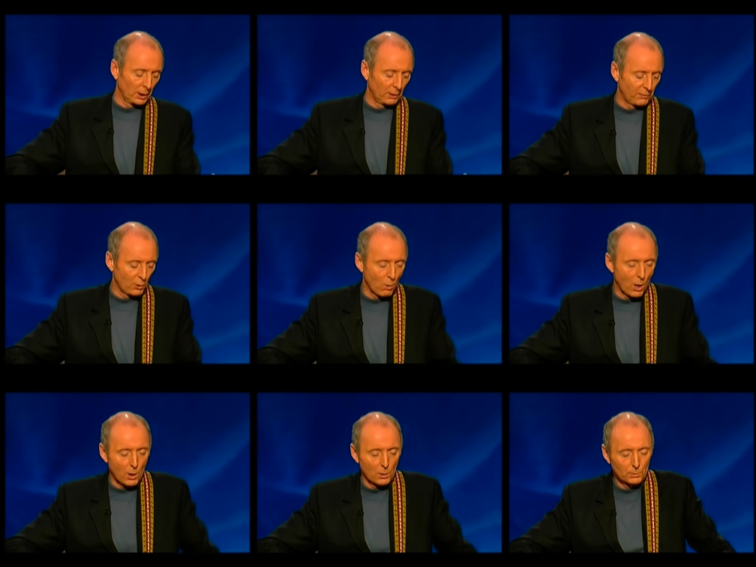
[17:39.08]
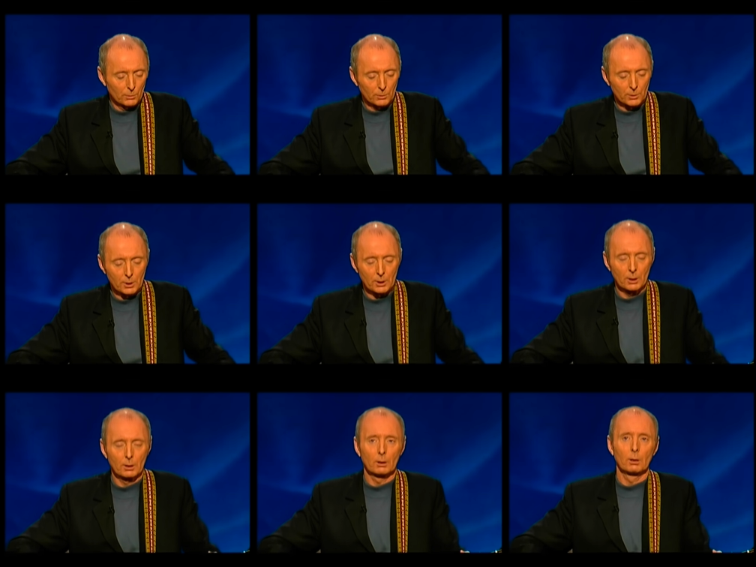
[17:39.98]
if you won't
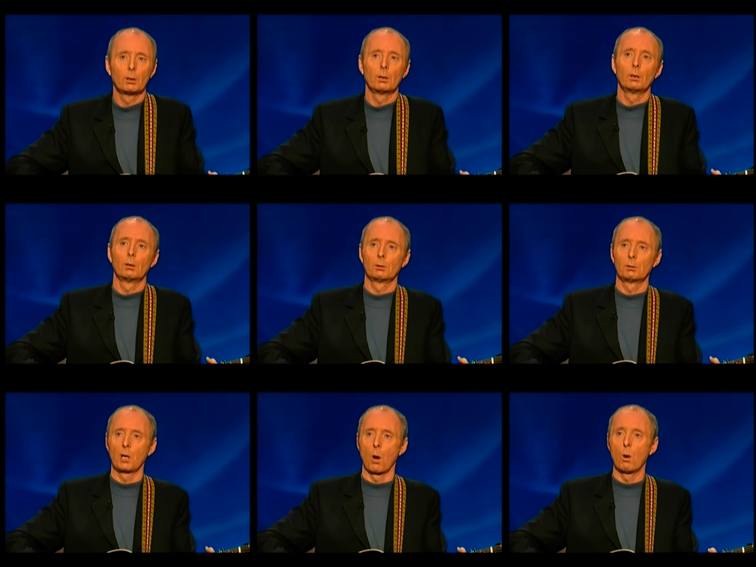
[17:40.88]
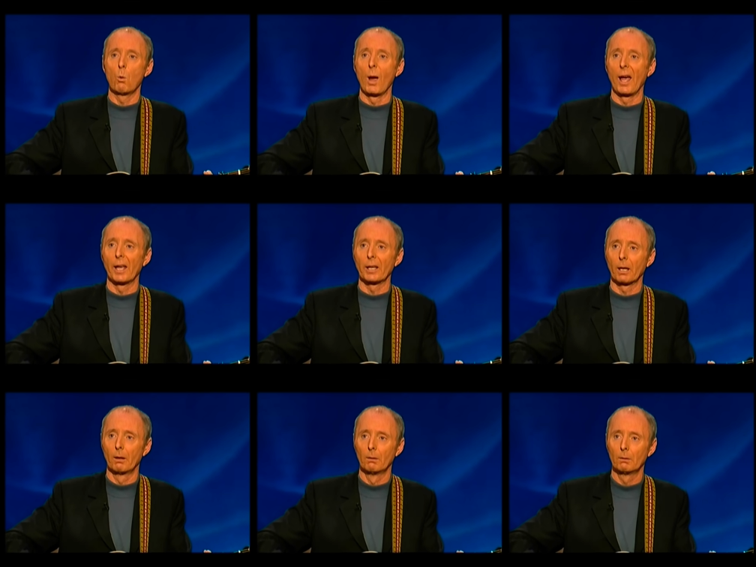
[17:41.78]
go away?